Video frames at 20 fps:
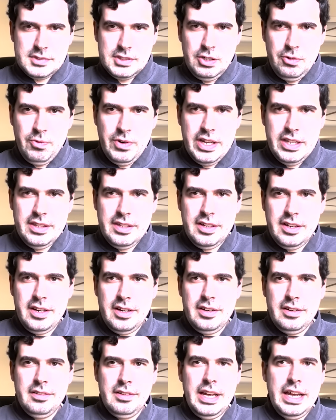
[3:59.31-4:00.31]

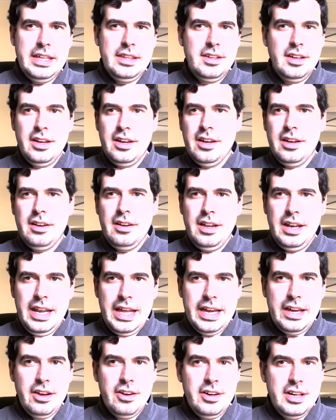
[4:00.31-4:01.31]
render and uh,
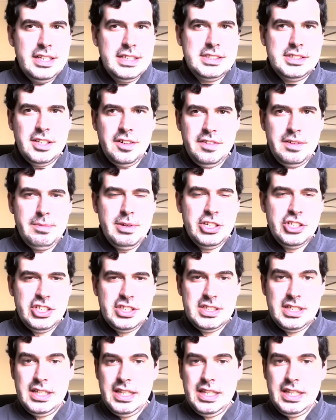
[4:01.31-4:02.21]
like a list of images and